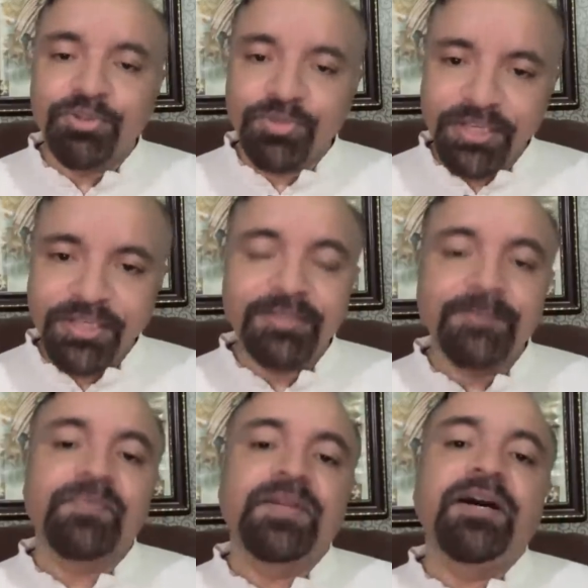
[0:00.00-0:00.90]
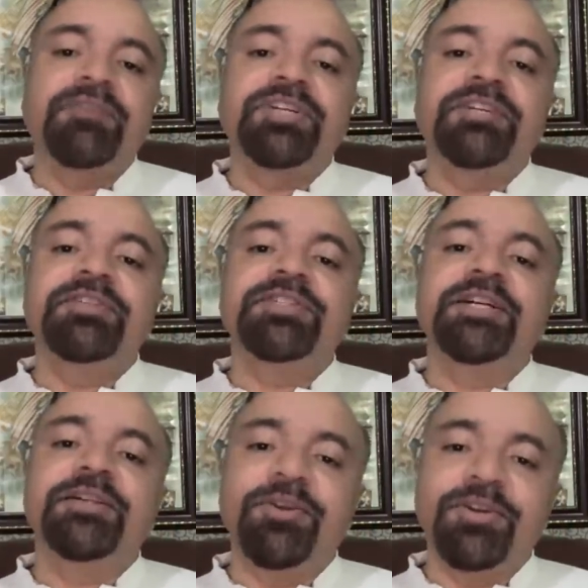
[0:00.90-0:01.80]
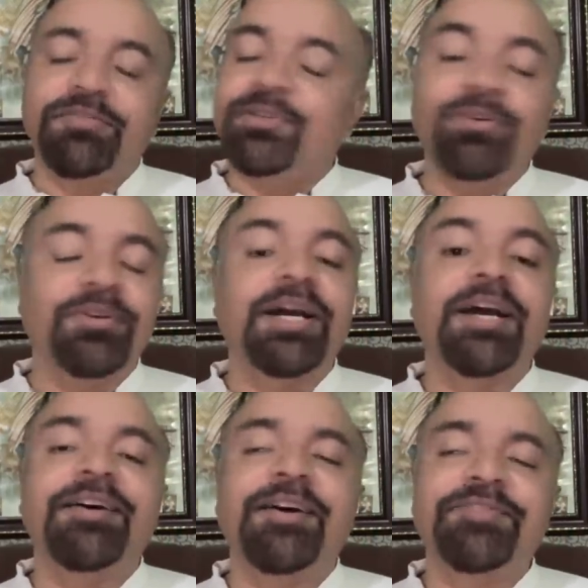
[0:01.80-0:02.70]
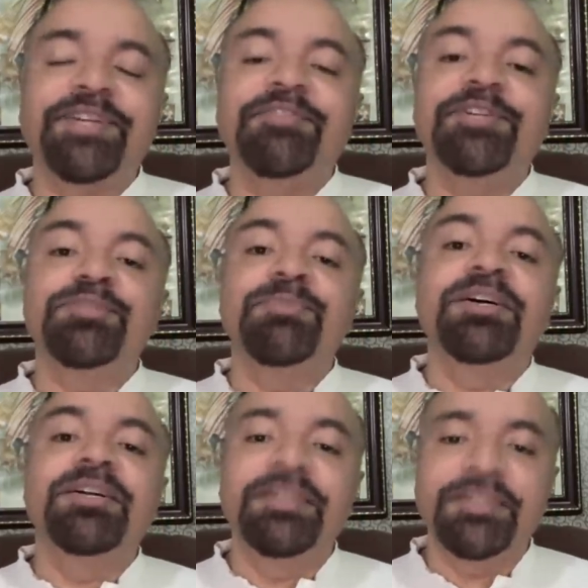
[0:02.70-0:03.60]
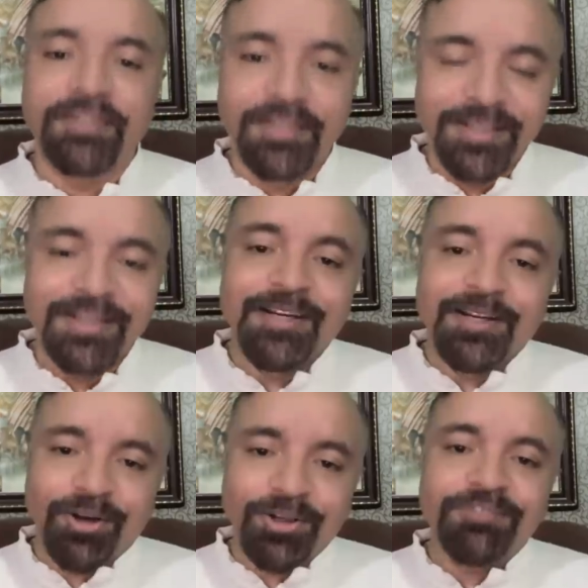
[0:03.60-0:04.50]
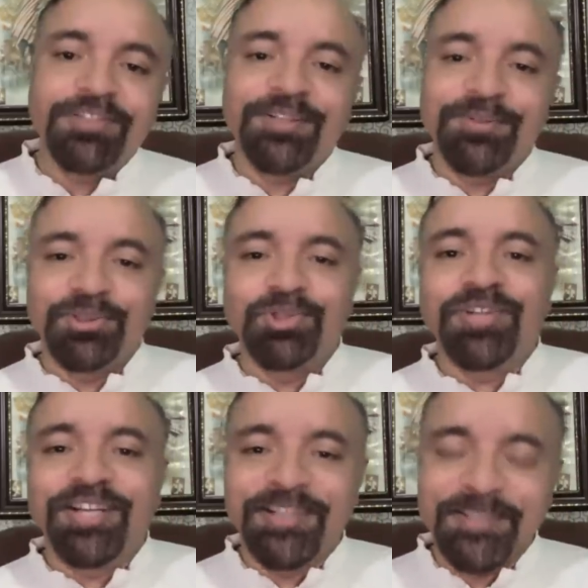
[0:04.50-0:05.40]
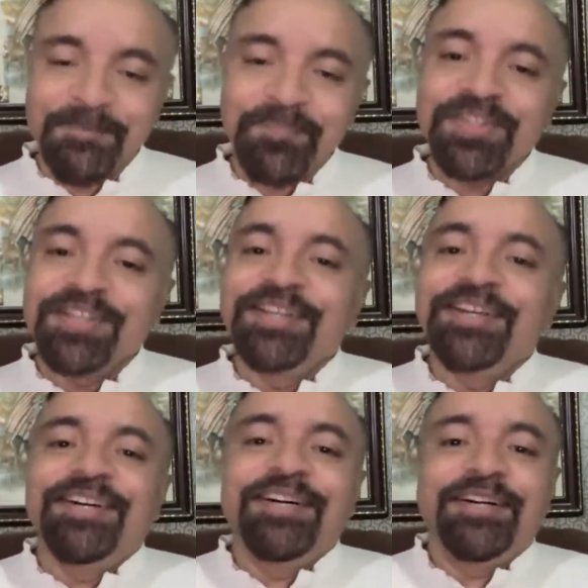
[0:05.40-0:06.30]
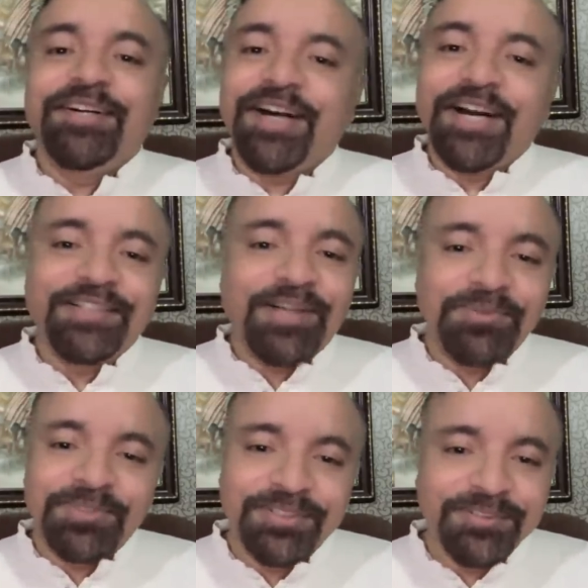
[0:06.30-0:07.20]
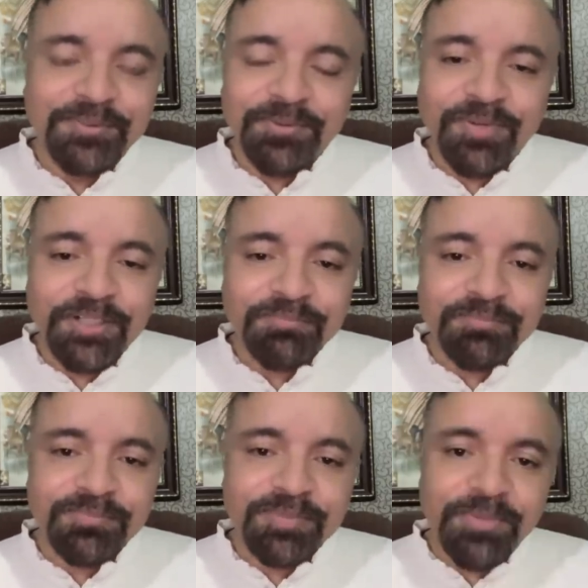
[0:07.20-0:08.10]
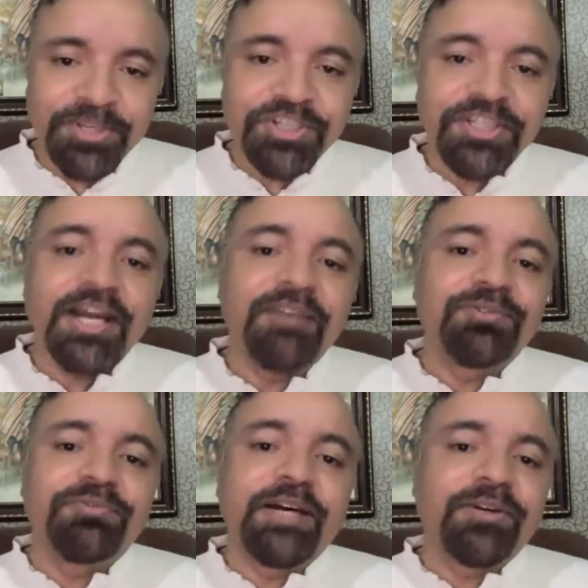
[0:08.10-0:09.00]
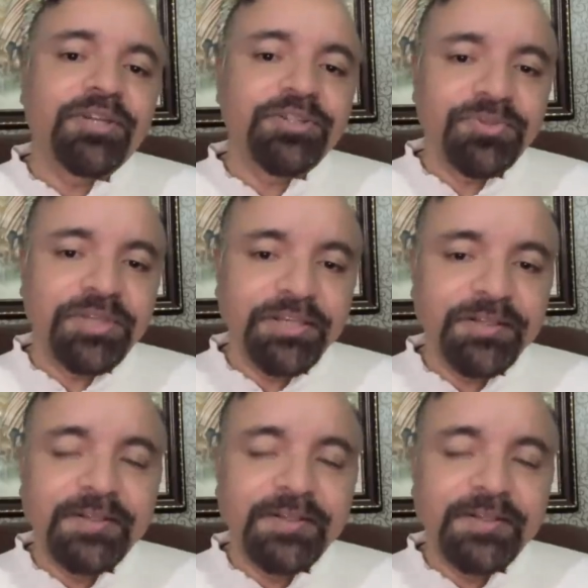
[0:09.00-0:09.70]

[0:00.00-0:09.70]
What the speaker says: Today, after having sent smuggled a lot of it into Ukraine, I doubt what capacity they have to fire on us today.